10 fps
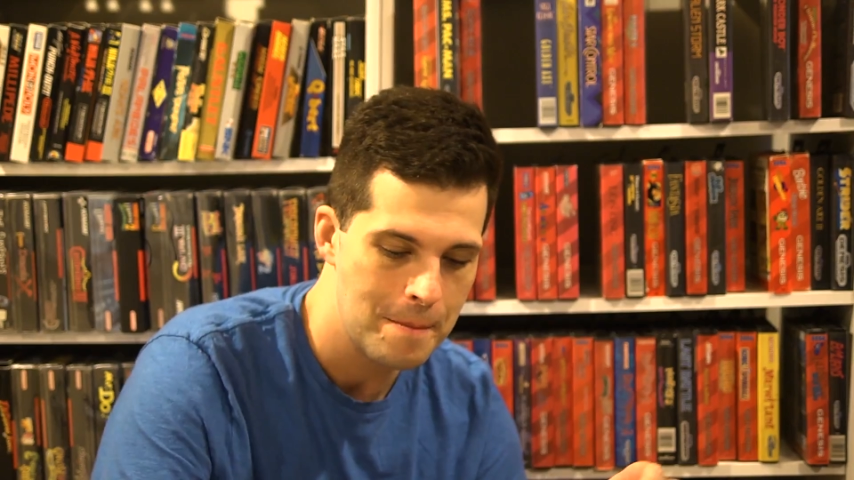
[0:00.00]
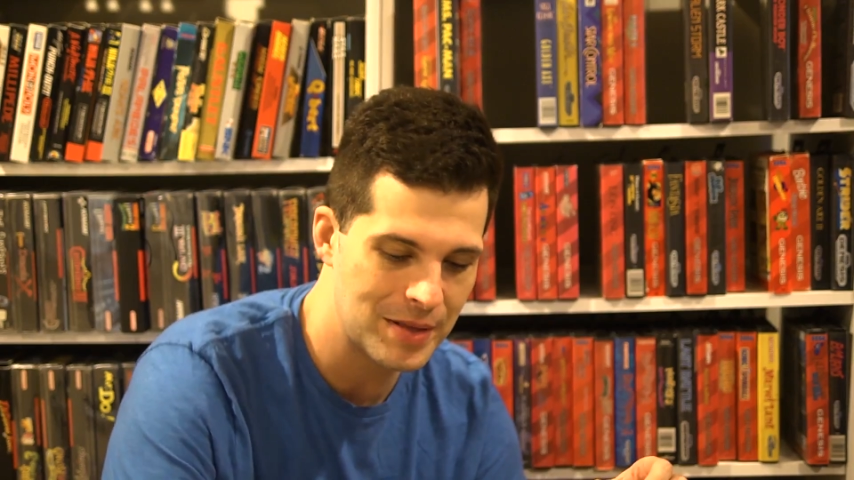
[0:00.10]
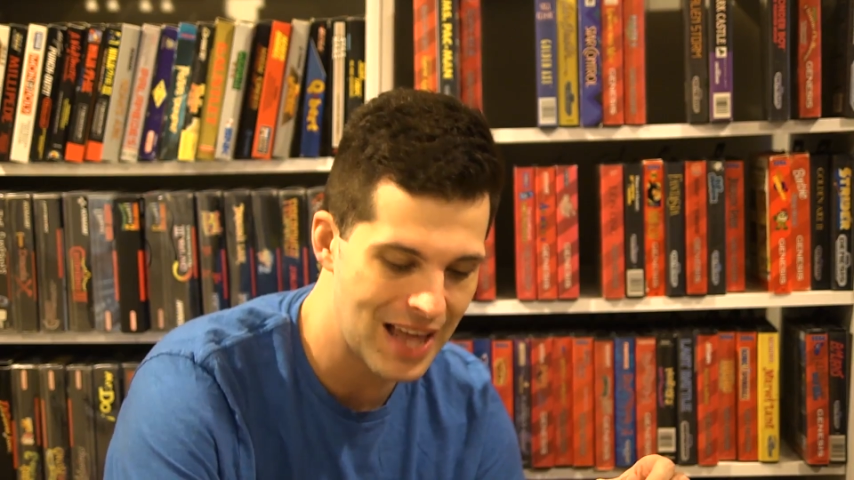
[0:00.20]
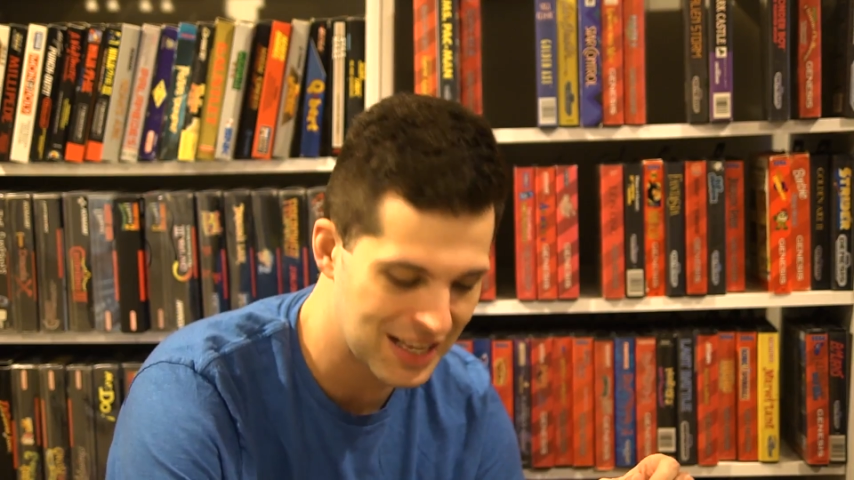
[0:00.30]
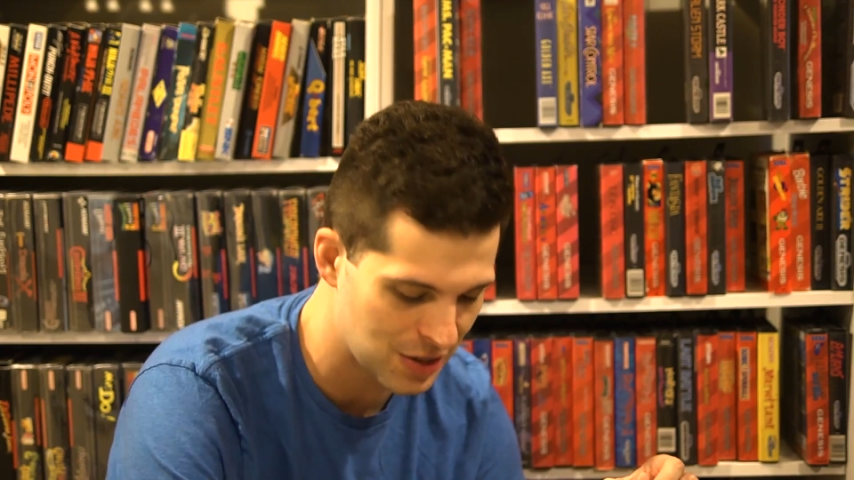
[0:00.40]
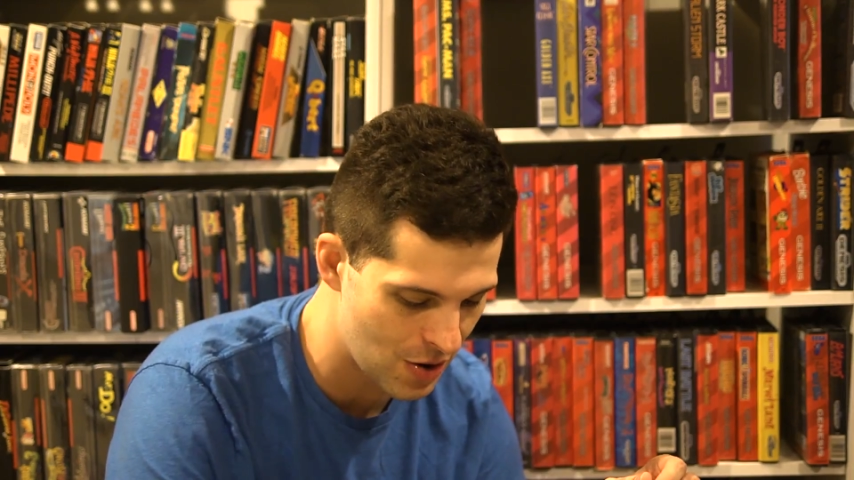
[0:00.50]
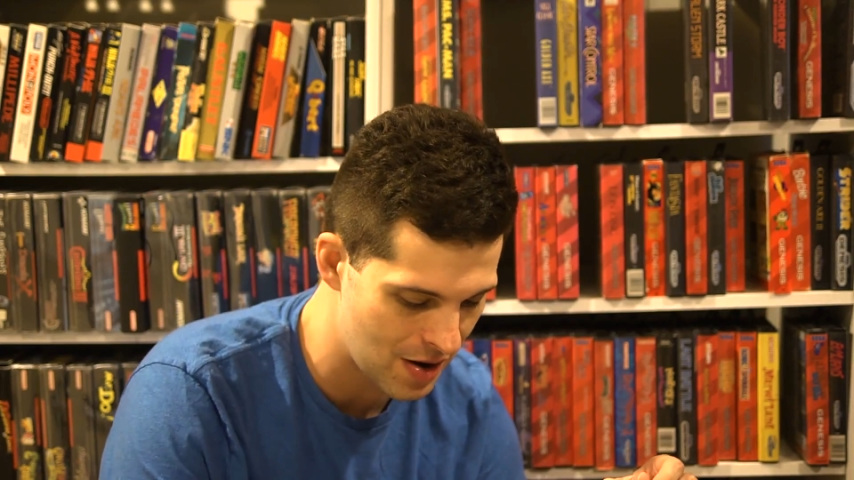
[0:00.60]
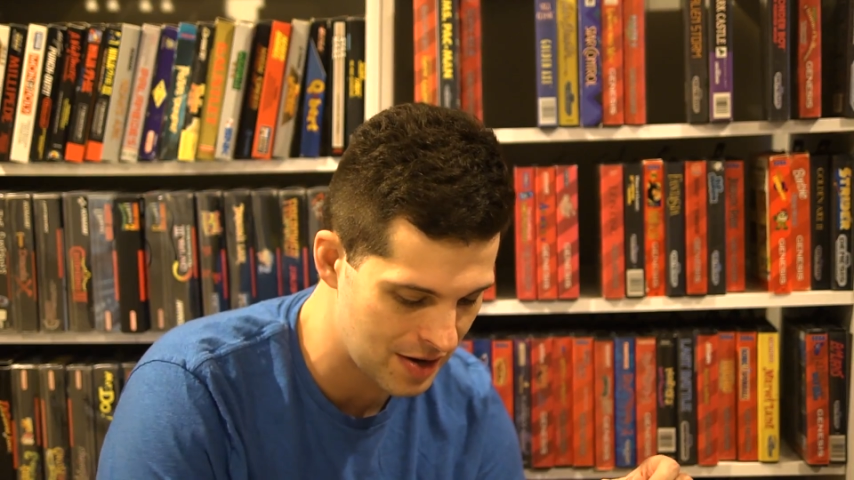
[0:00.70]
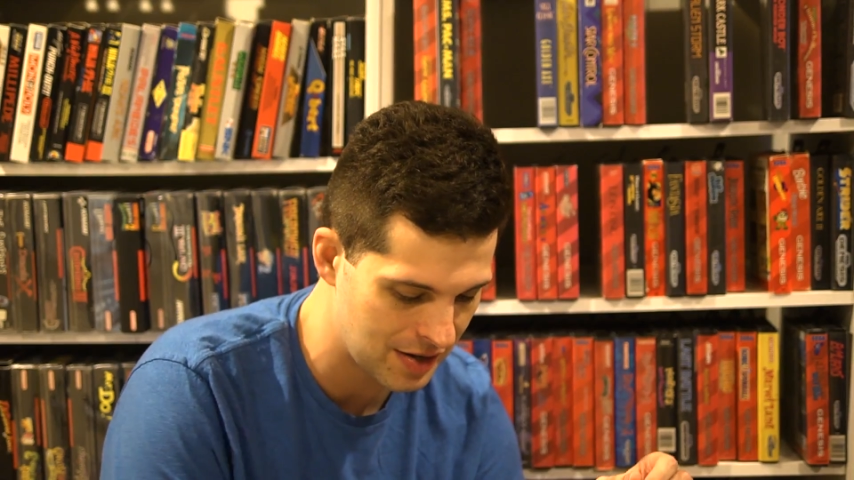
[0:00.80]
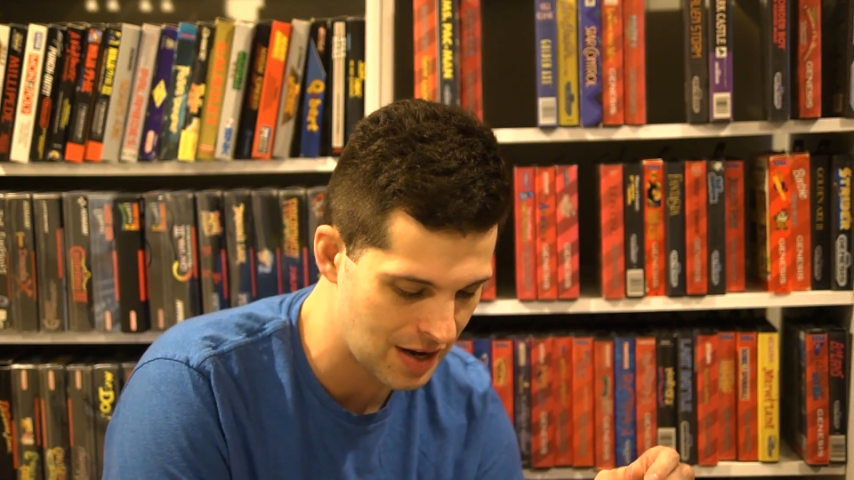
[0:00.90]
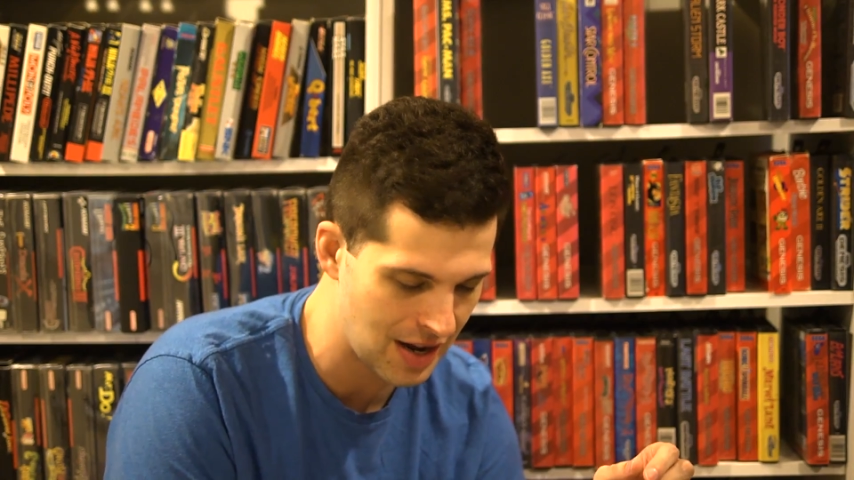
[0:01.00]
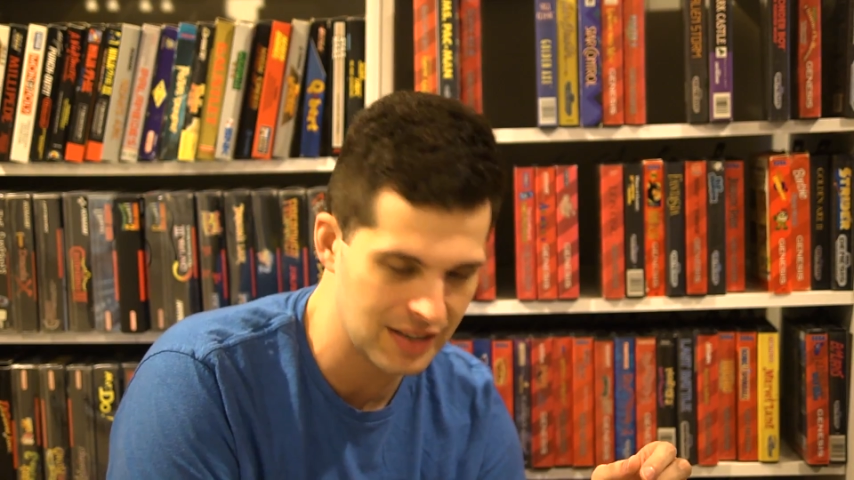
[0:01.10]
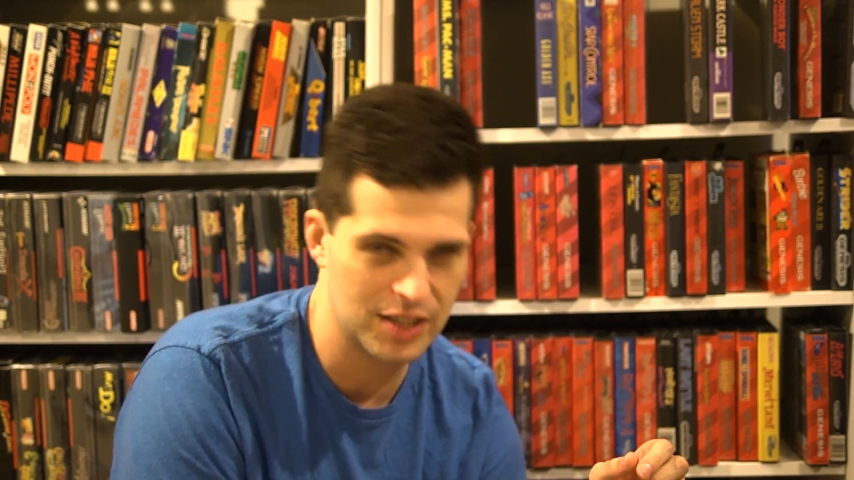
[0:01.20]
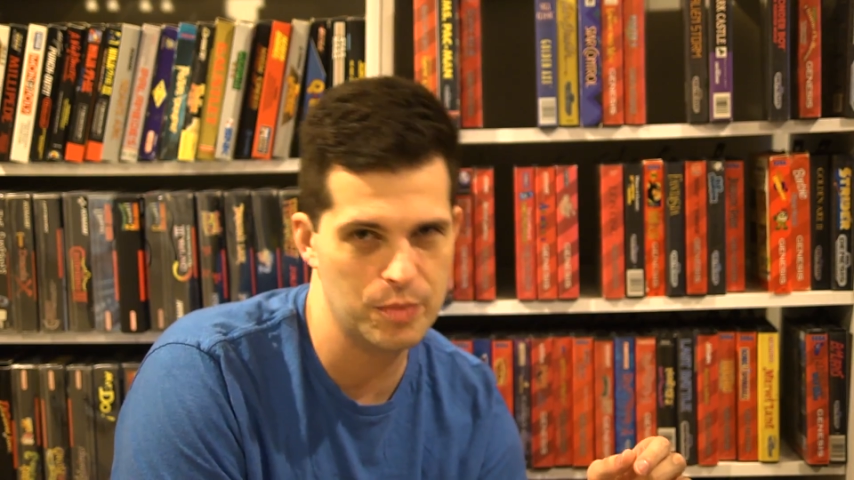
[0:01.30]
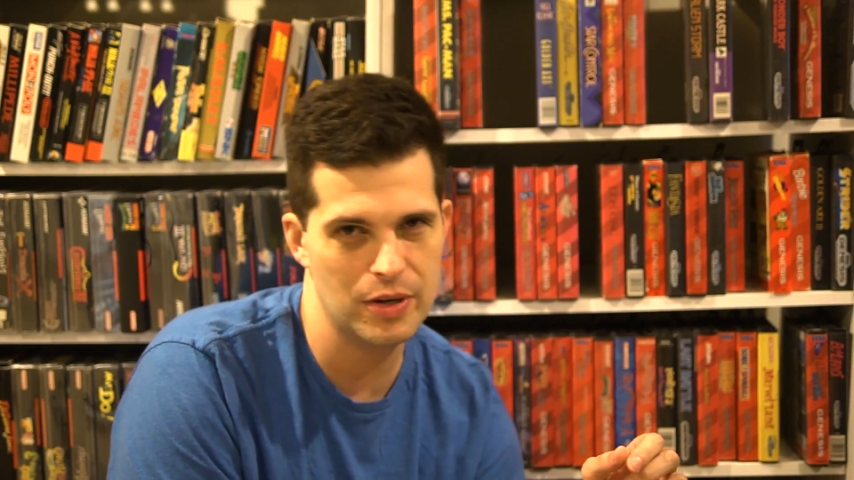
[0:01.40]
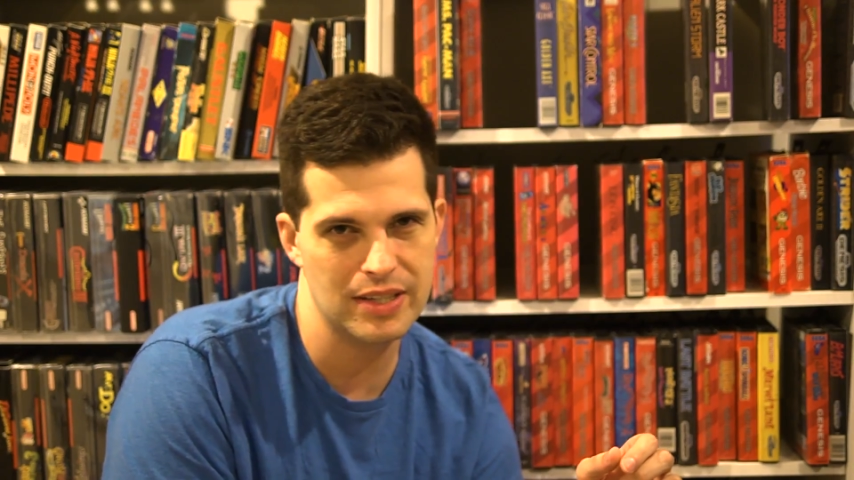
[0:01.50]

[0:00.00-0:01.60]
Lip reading: but that's on Super